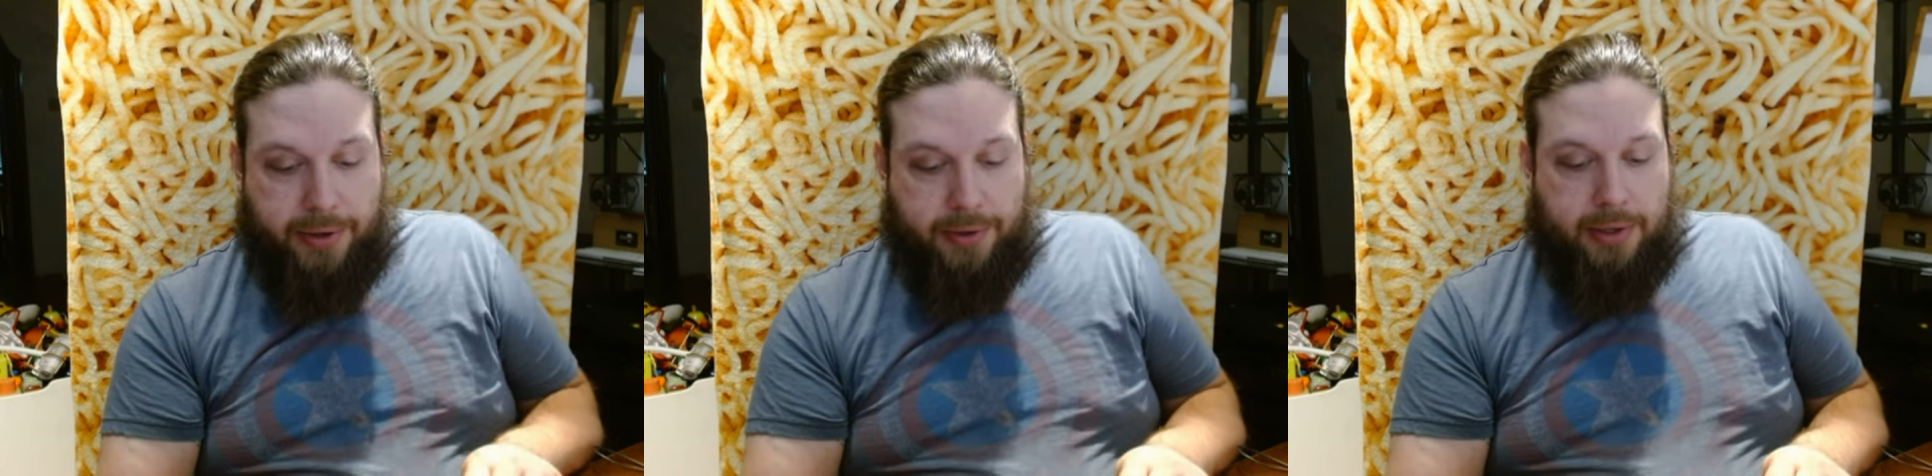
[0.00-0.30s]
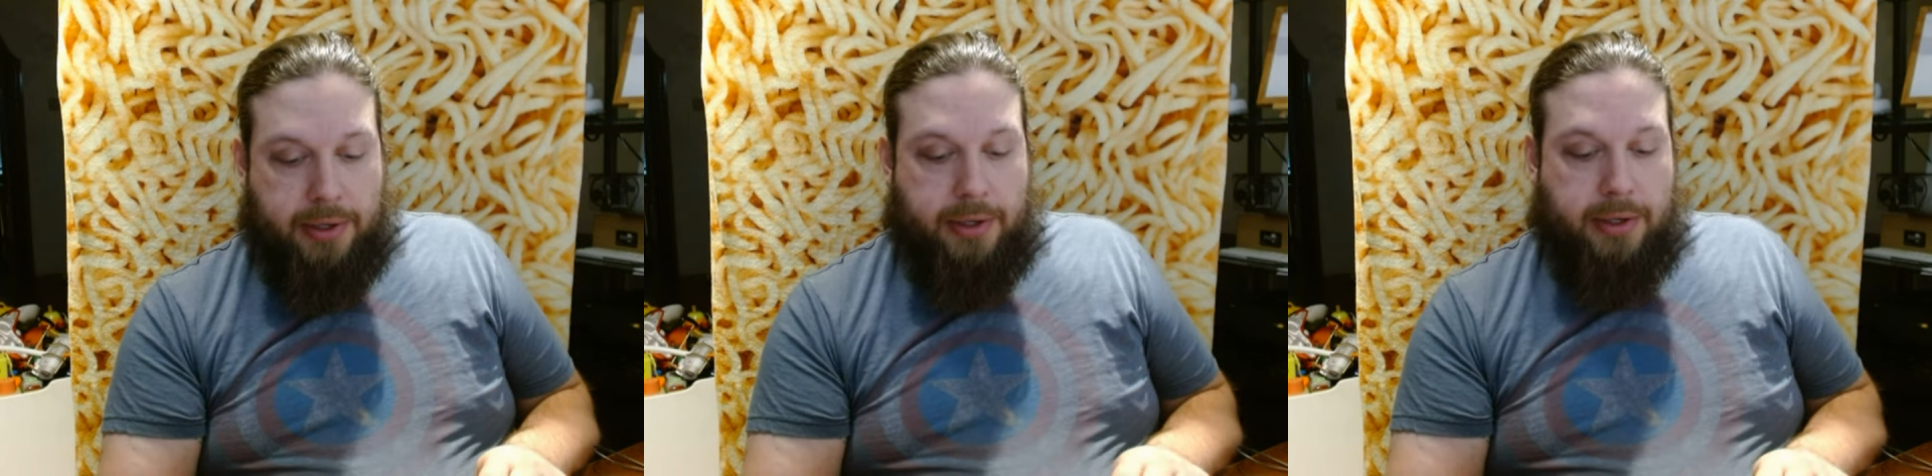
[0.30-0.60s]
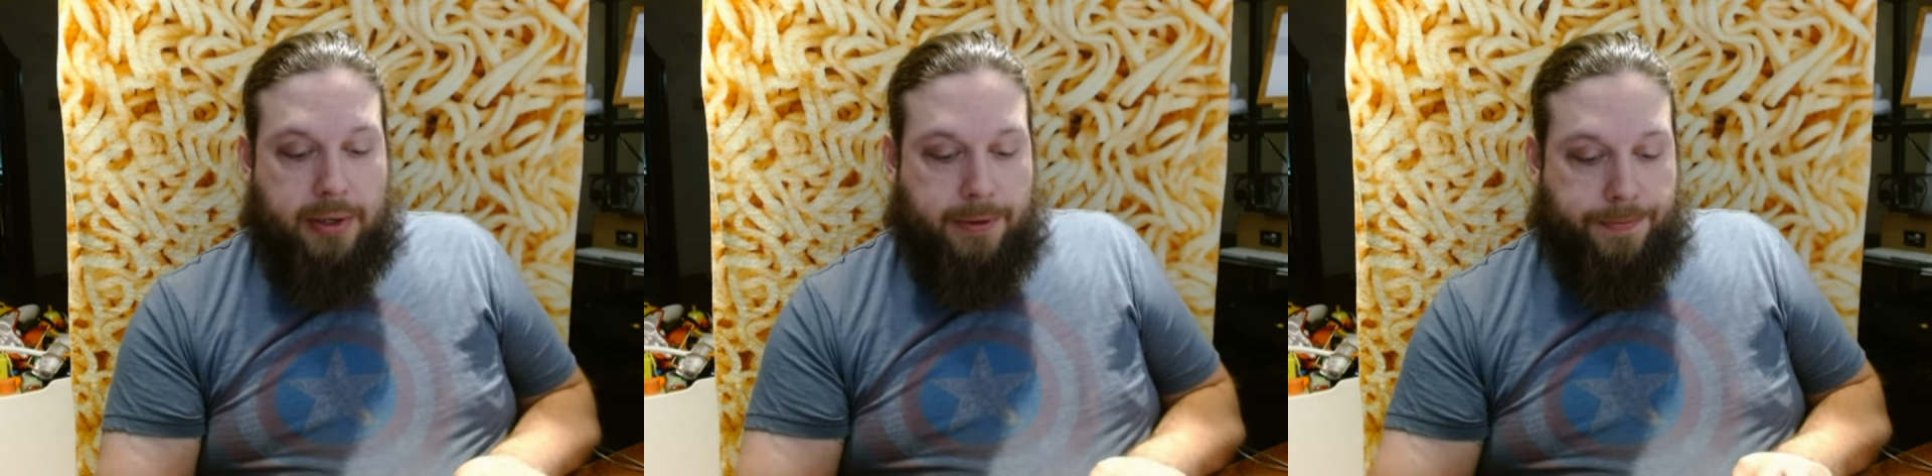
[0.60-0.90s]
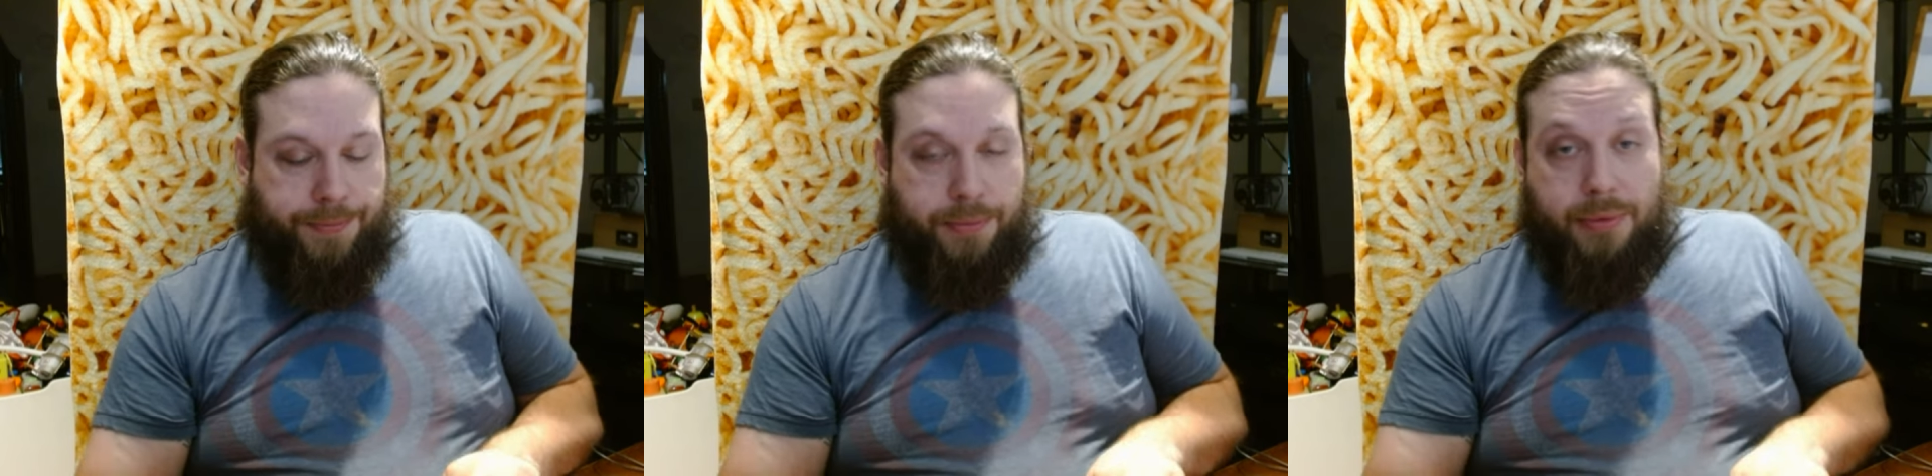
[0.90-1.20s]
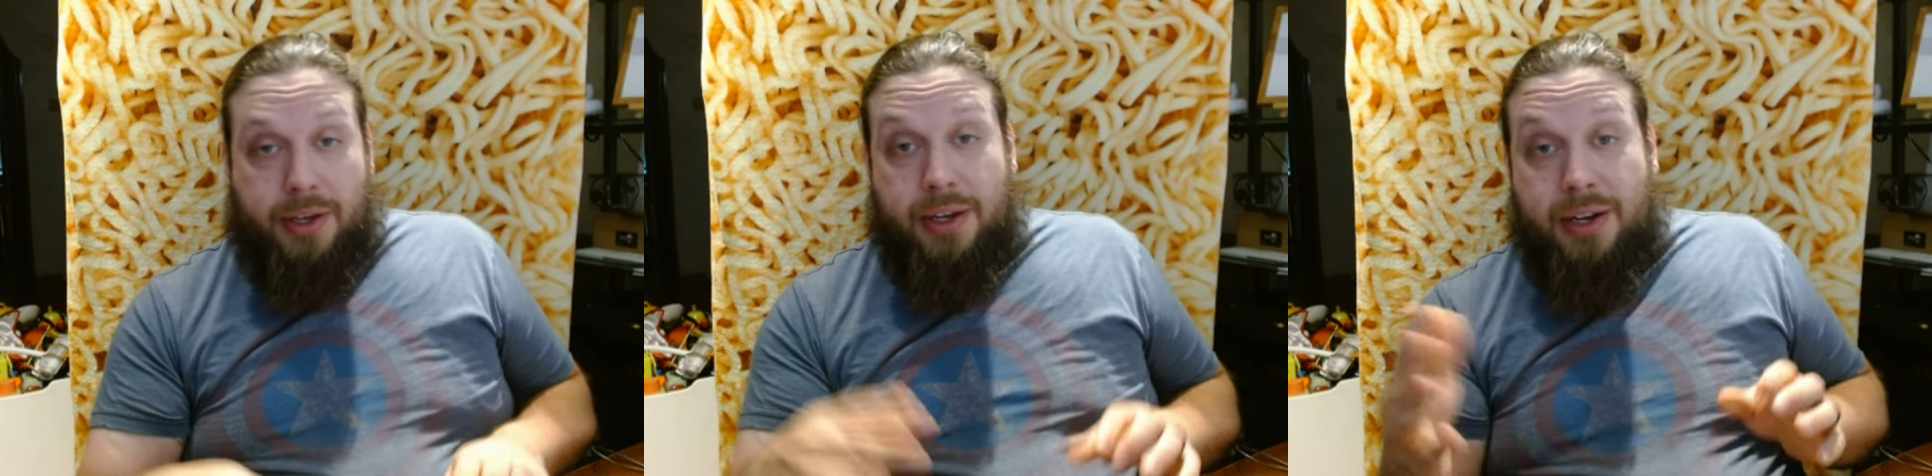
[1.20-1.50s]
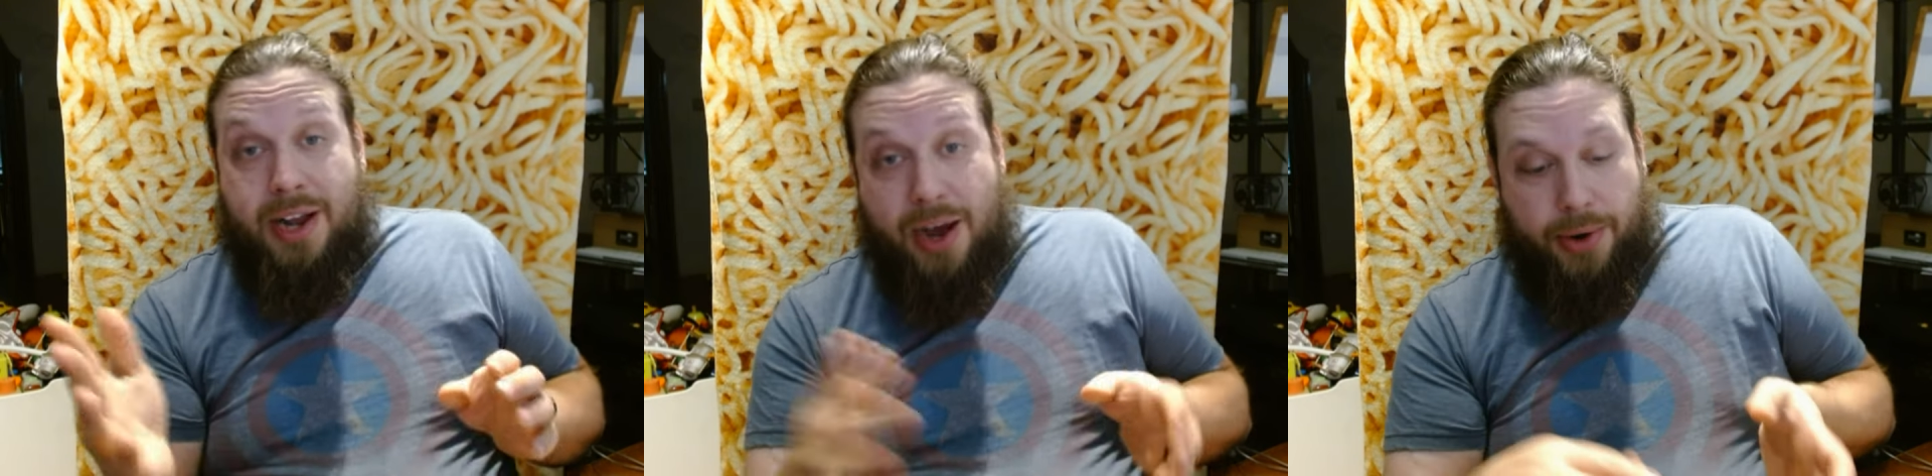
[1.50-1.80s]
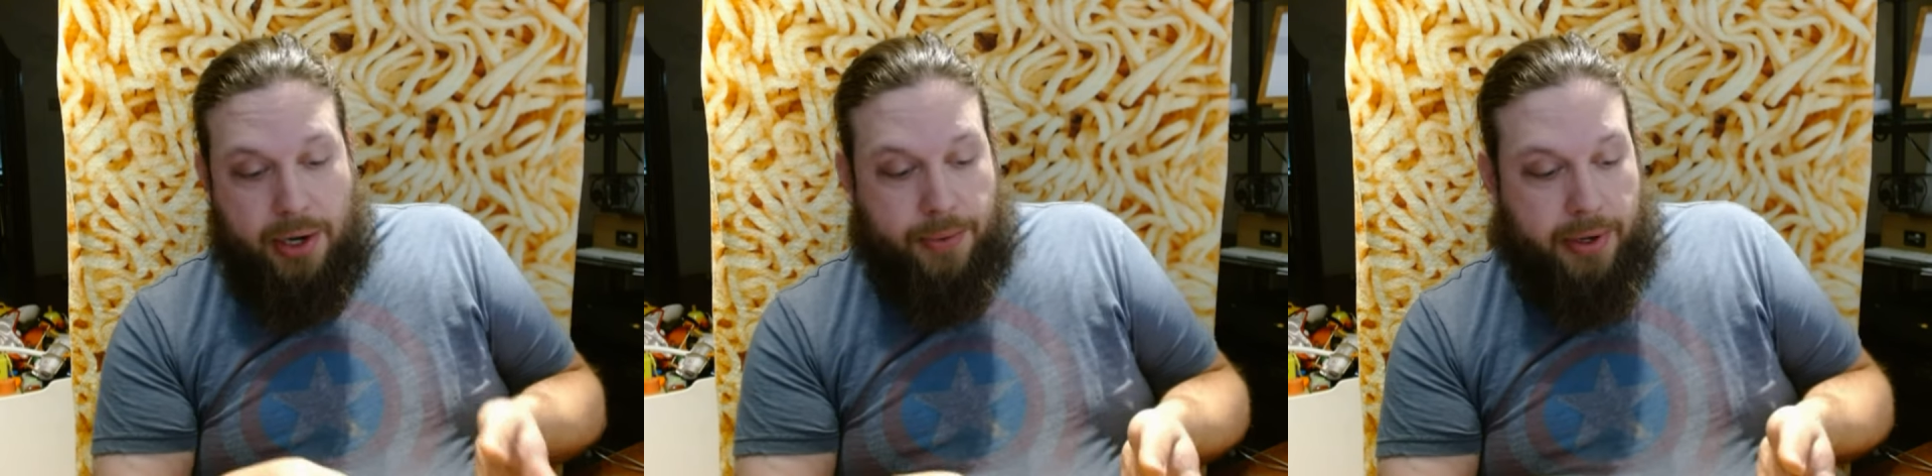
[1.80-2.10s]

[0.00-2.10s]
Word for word: Okay. Now,